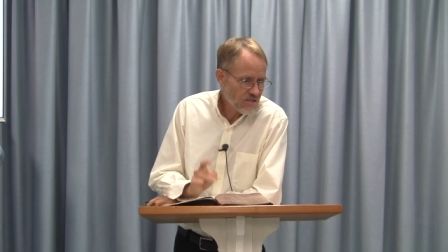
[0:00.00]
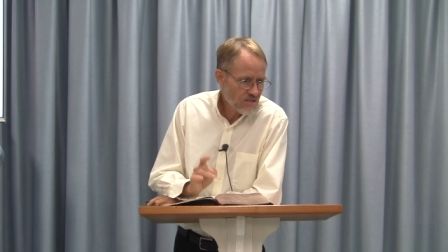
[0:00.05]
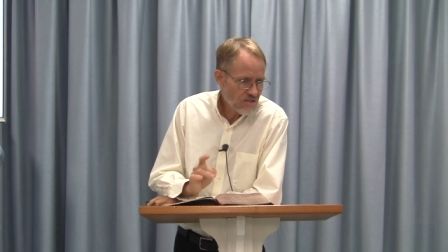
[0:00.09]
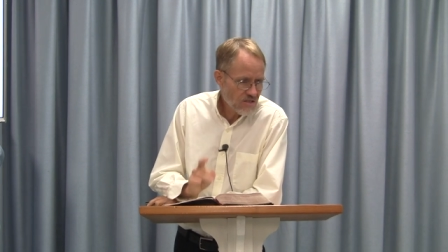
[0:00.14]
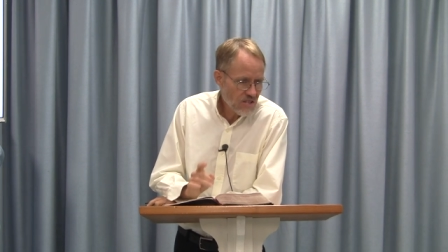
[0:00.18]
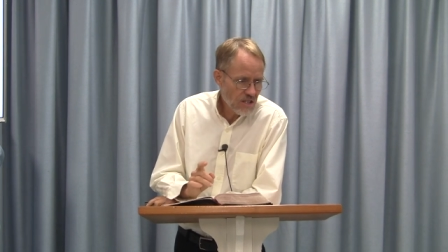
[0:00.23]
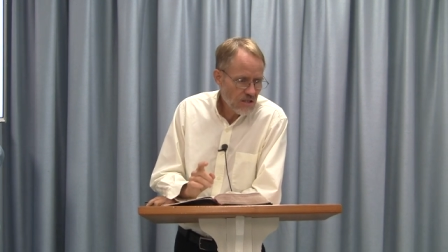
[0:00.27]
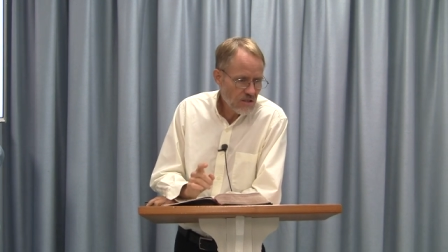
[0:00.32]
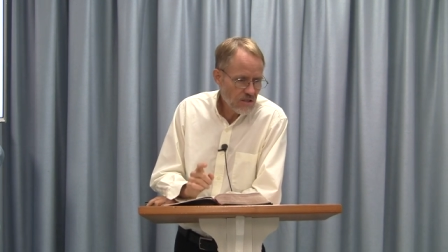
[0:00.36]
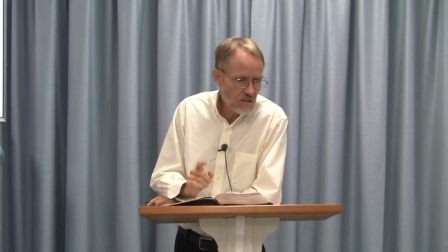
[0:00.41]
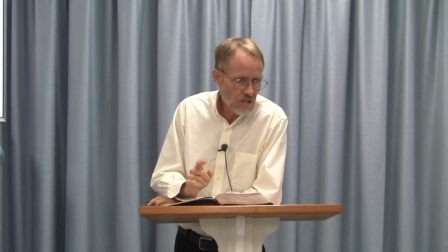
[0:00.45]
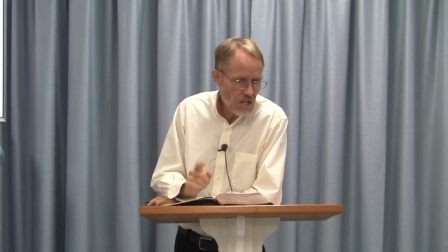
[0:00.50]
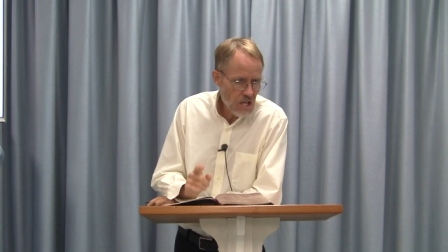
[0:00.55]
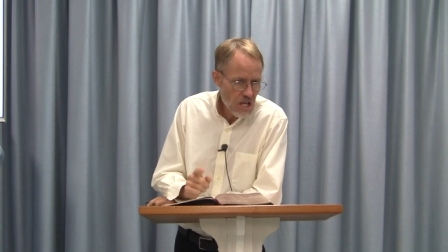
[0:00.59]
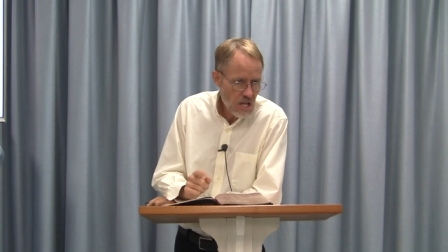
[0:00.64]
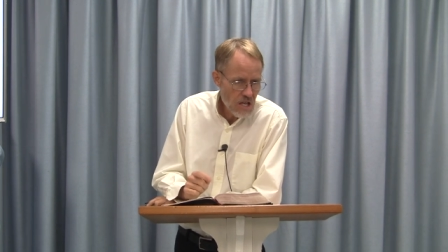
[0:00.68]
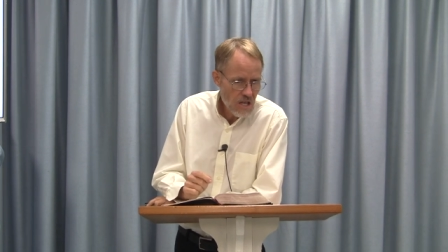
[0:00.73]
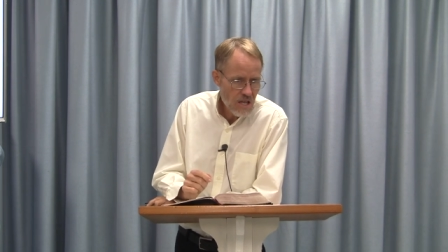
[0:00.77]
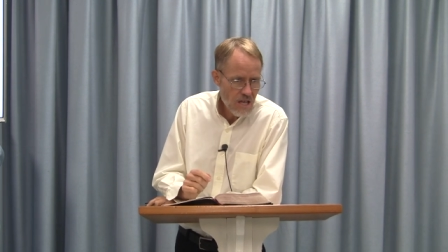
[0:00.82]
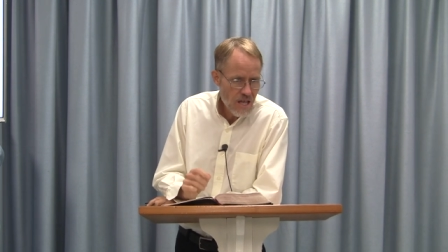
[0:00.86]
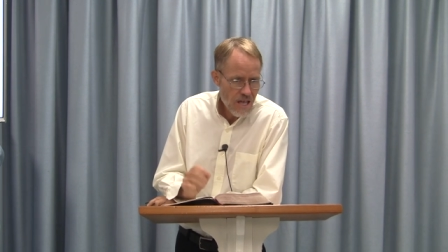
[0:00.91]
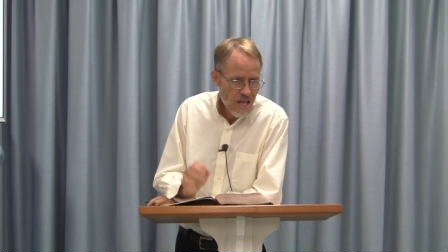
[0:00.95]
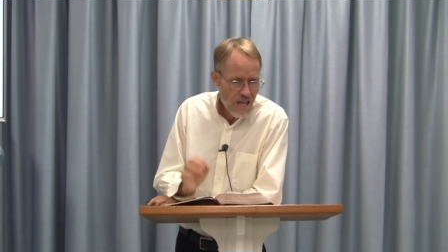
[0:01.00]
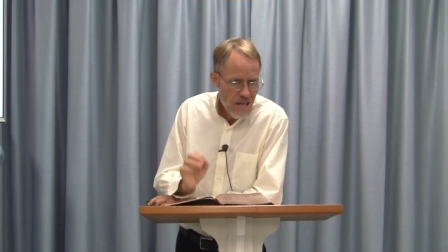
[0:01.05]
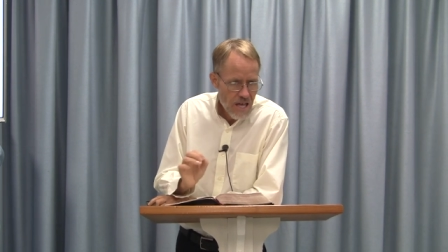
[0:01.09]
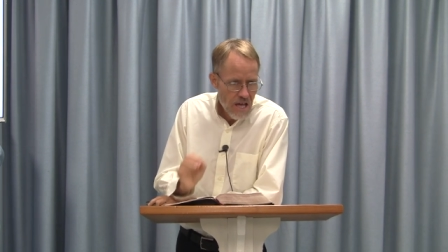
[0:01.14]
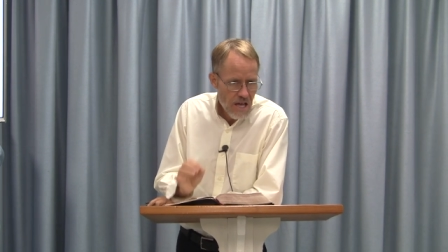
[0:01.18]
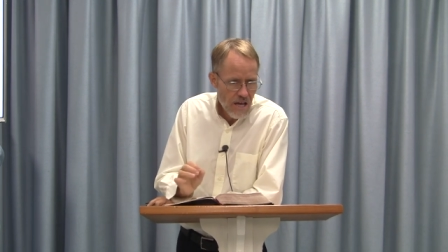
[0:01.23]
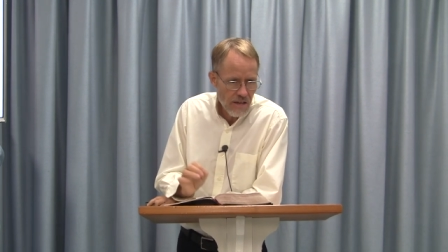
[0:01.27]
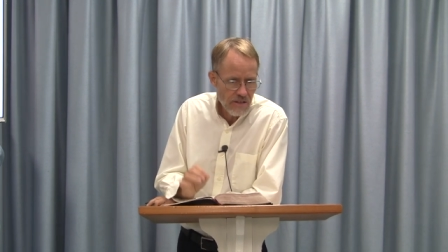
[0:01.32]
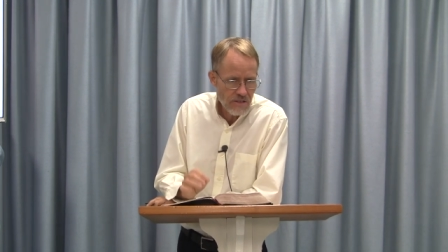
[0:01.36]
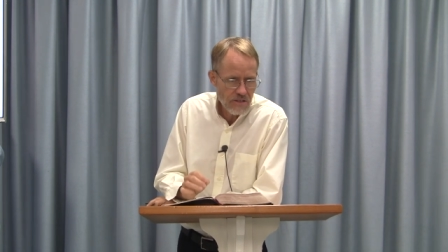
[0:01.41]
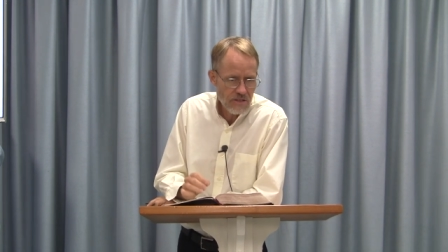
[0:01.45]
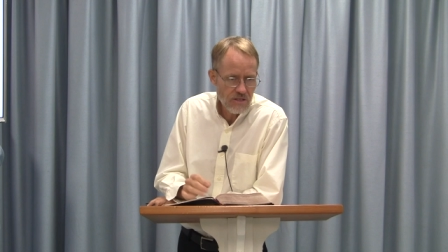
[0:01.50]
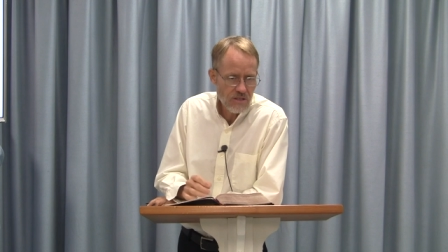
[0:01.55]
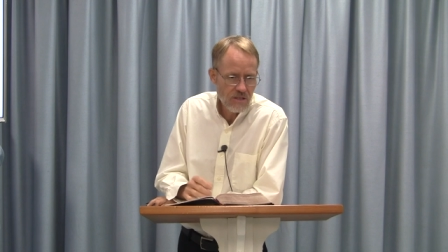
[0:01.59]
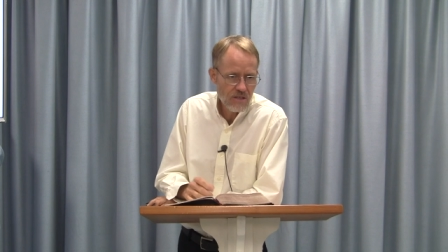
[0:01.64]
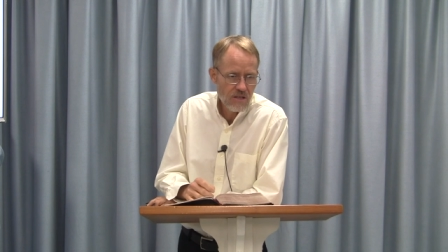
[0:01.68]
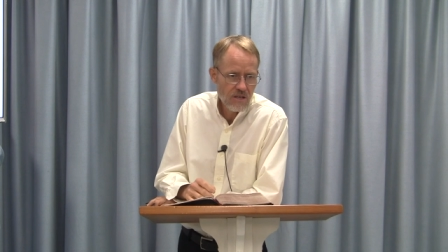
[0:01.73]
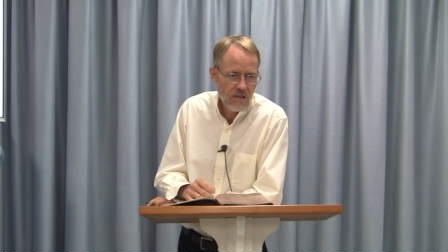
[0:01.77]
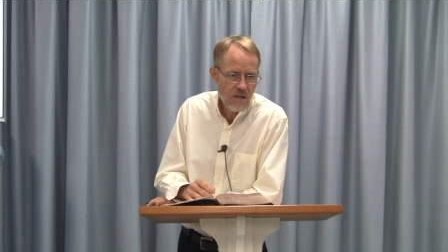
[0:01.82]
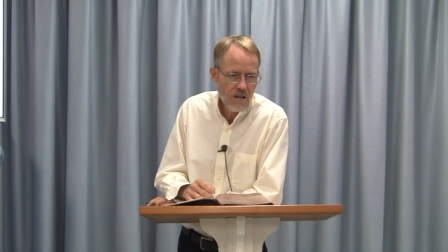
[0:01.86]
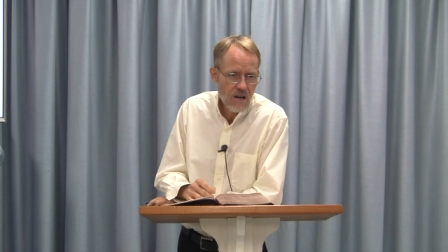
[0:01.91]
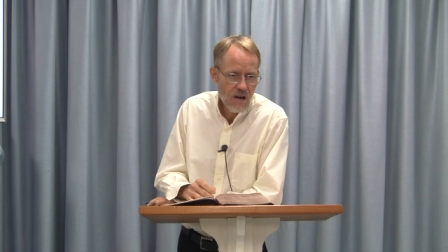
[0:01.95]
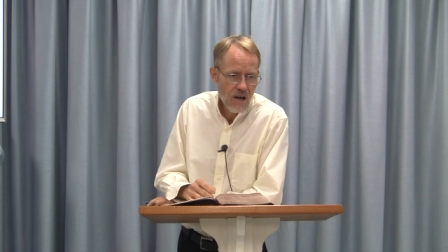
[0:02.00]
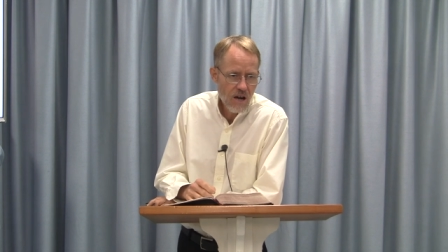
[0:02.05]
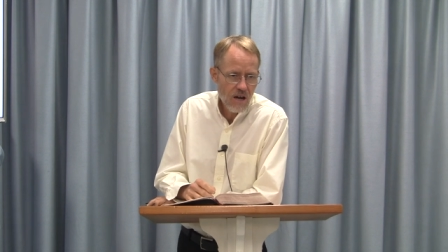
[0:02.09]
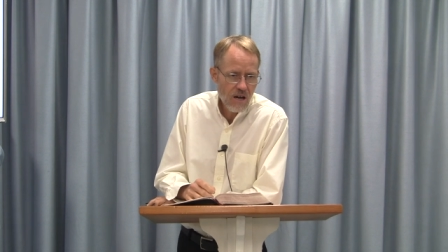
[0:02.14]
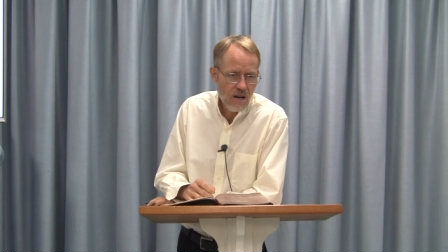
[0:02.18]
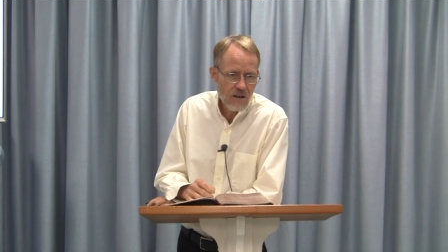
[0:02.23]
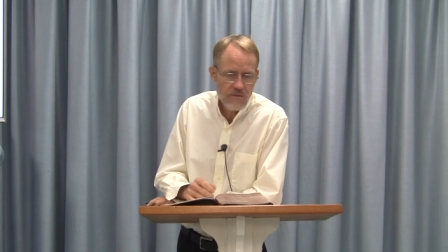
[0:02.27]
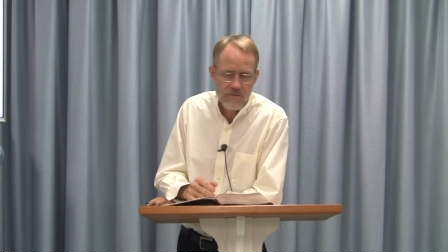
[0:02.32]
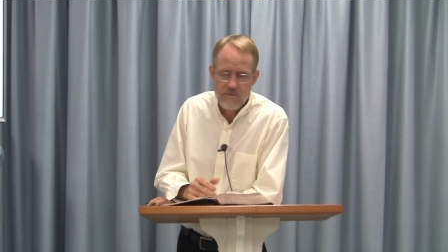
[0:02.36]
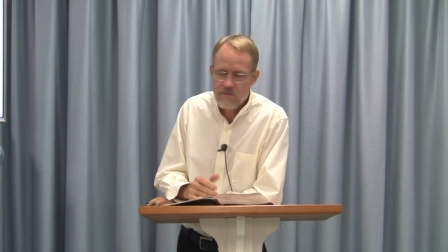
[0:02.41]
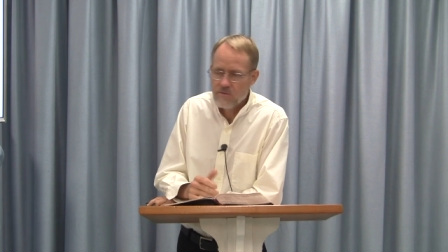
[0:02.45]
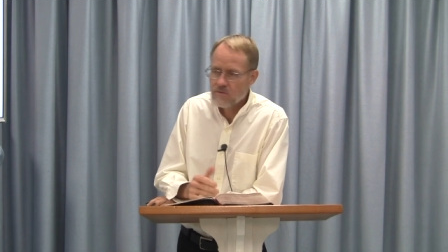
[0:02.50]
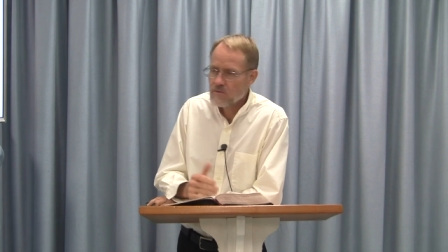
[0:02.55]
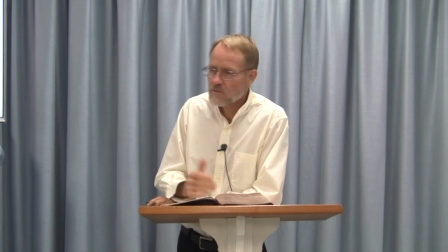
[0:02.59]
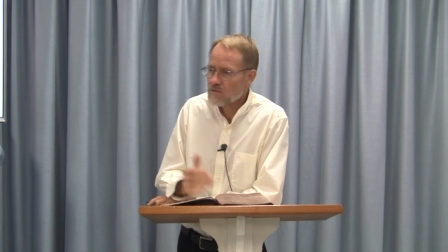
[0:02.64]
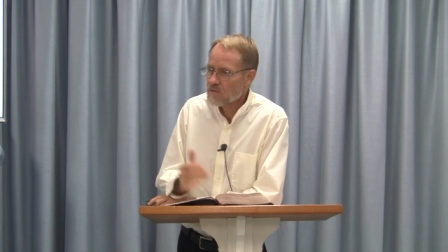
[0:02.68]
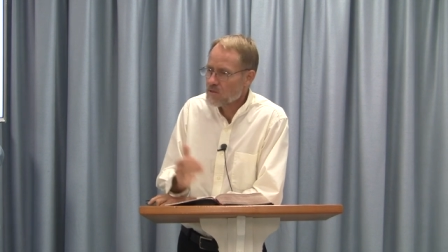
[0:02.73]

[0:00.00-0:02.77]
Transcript: single head of